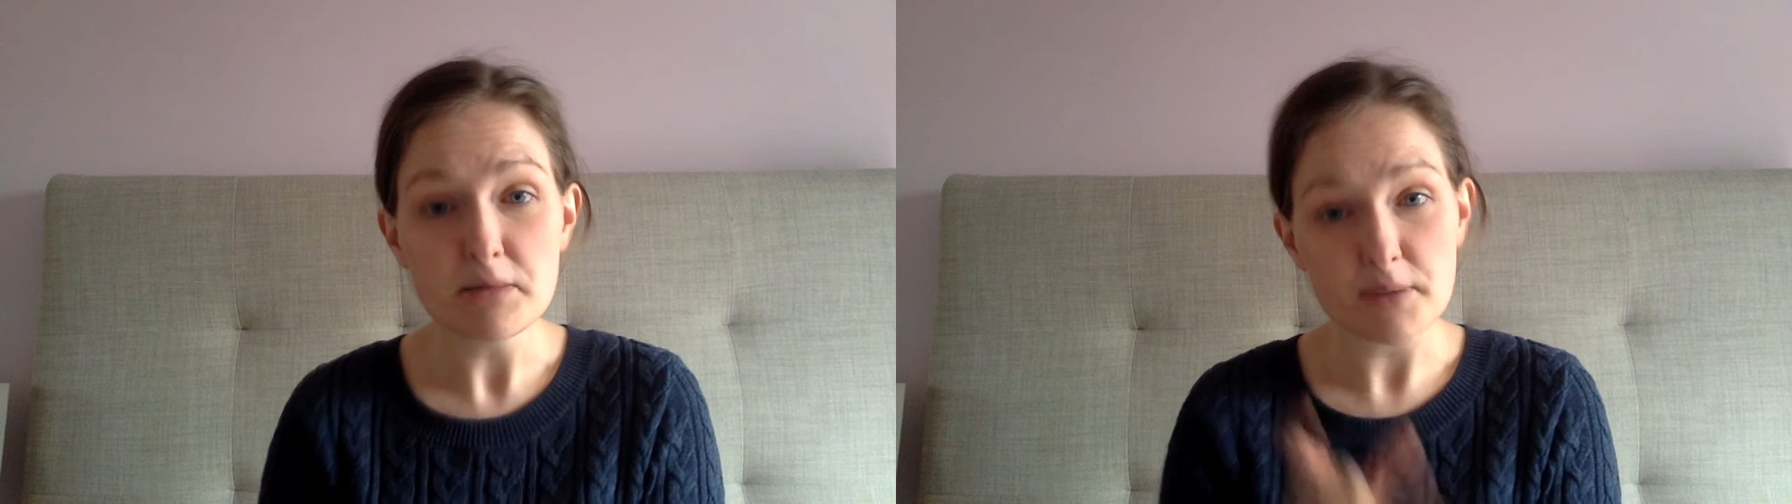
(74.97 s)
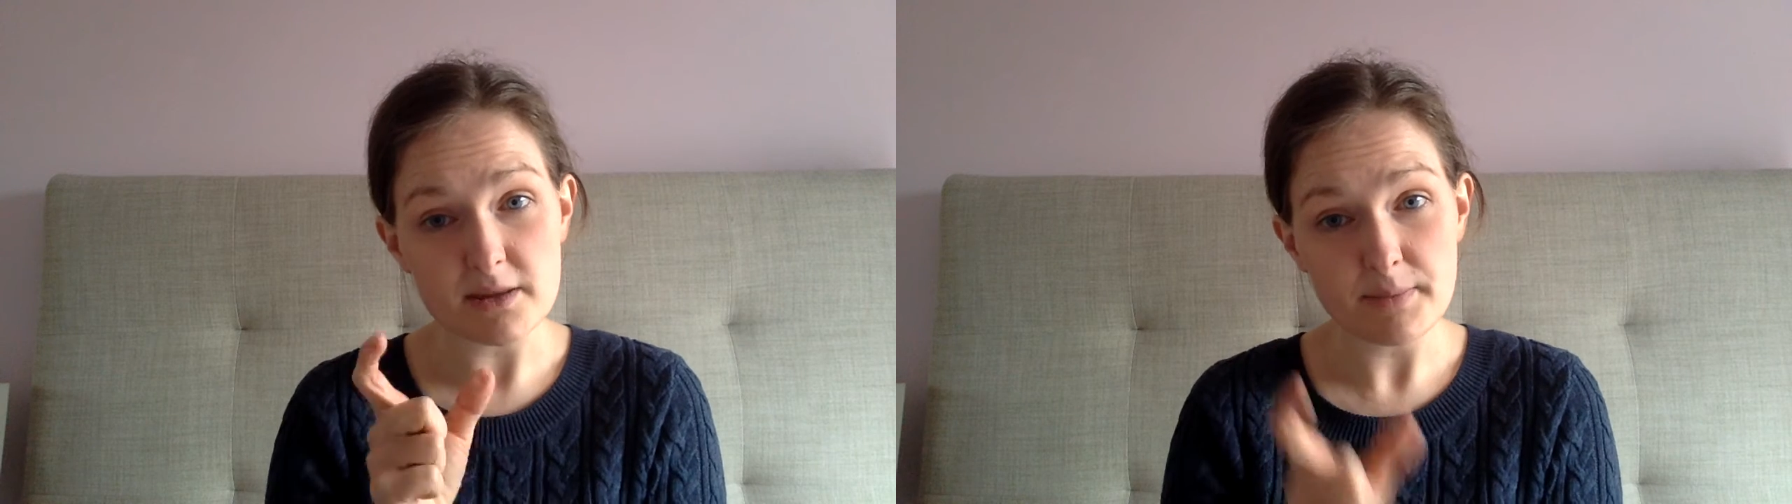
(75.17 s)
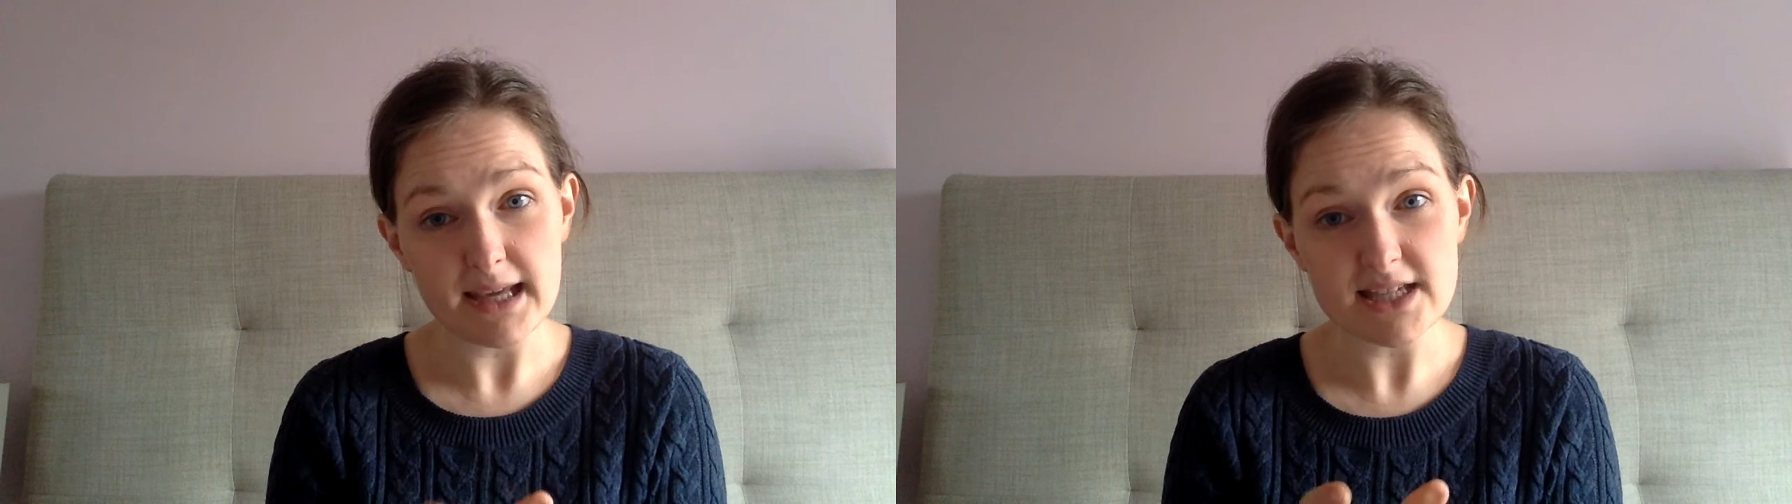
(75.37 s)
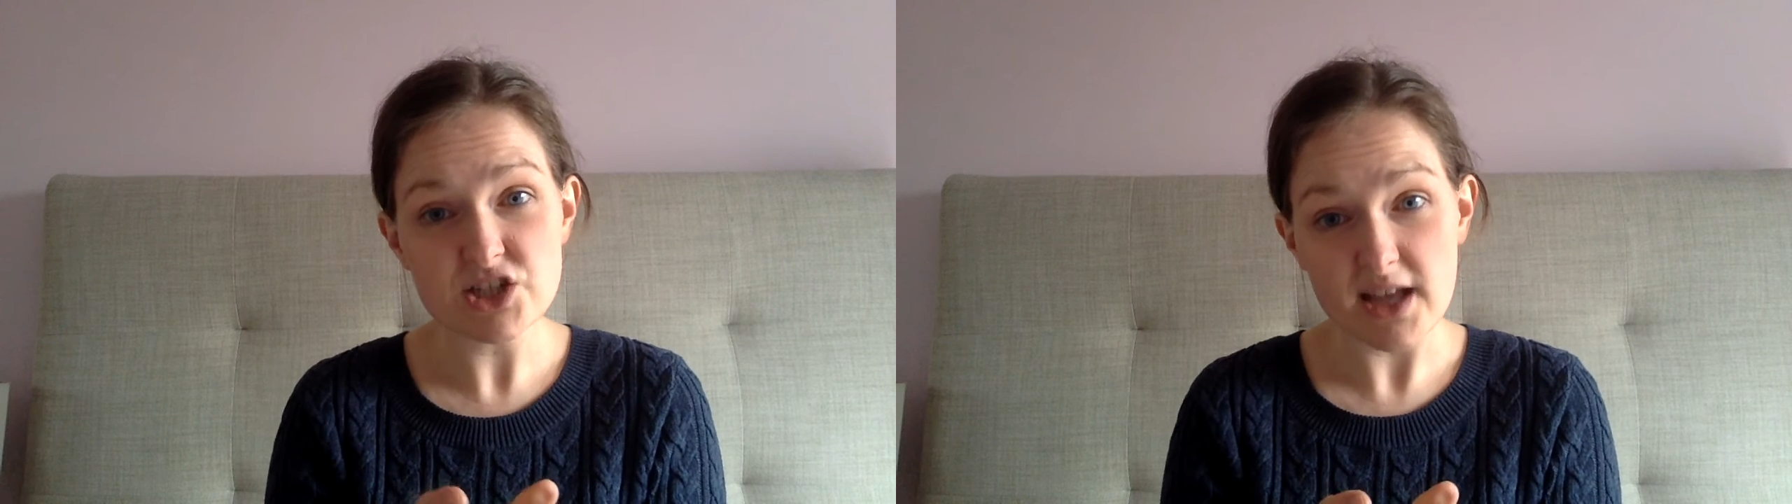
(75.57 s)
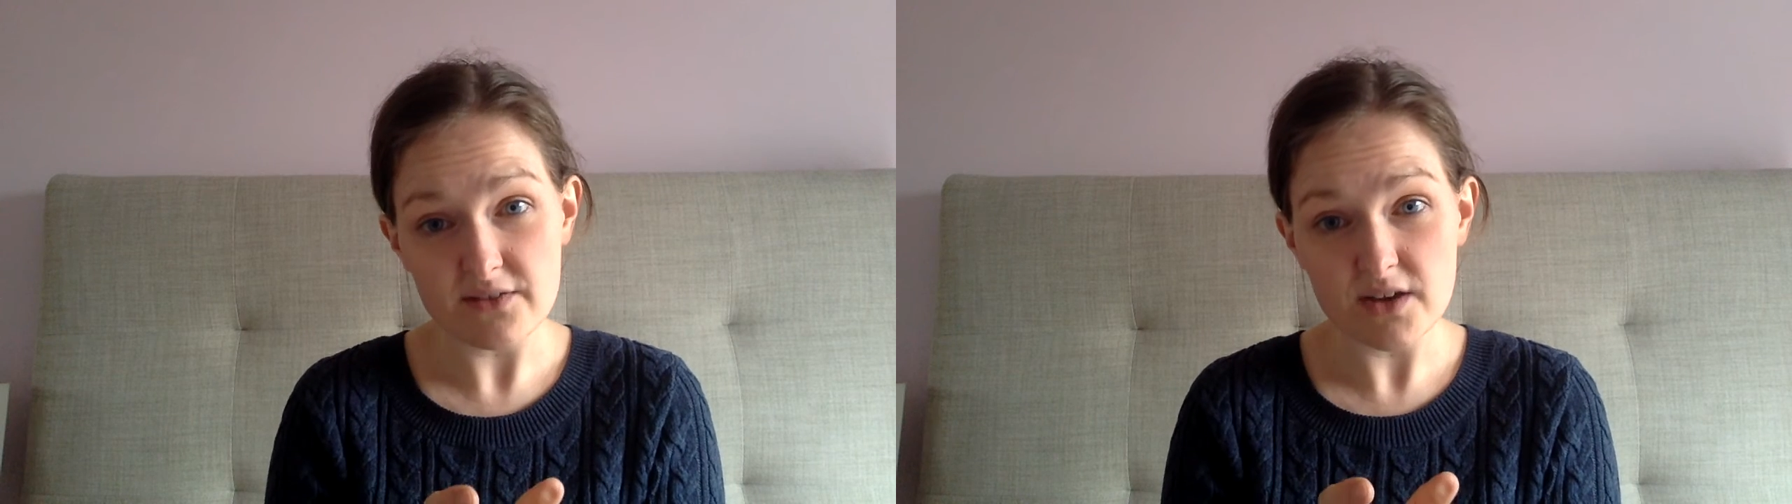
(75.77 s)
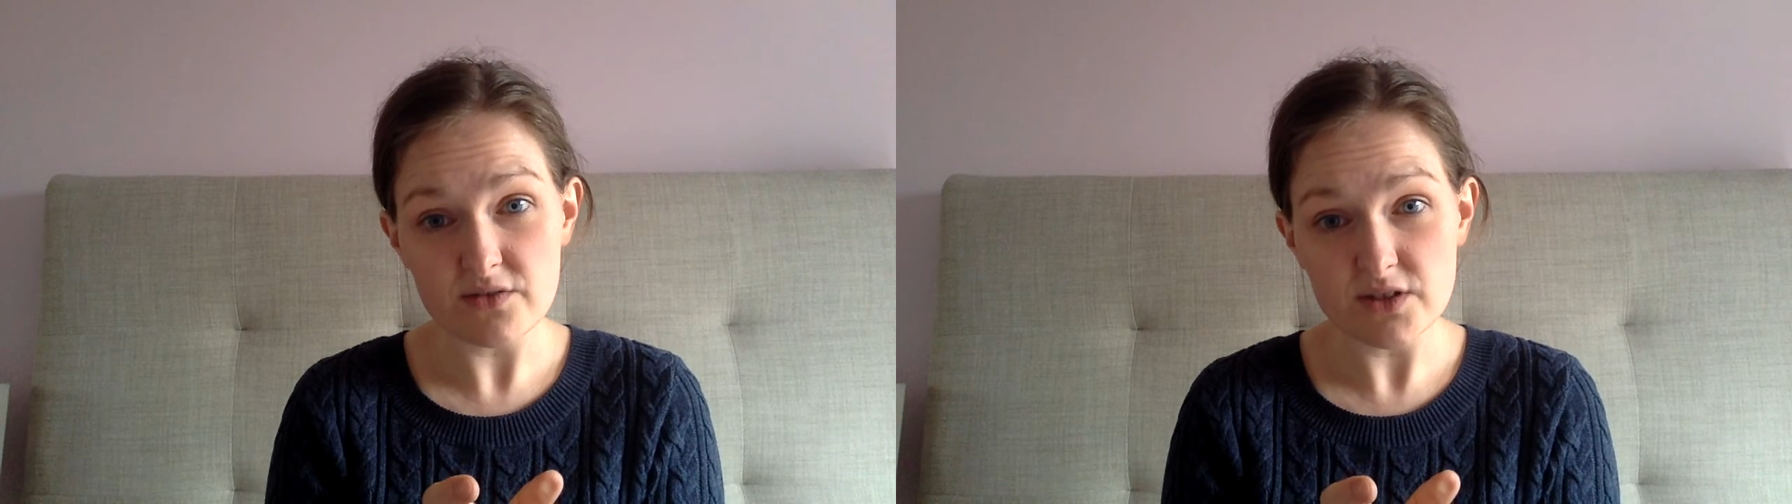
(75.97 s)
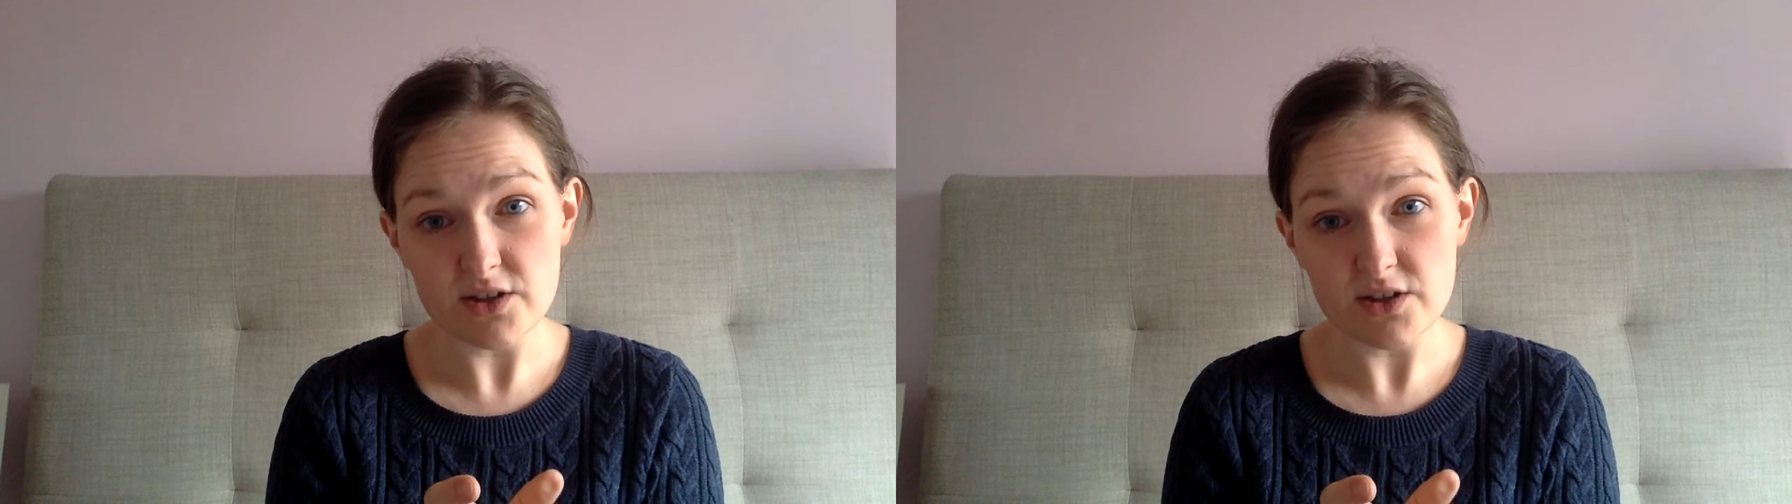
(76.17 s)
but the page that I've given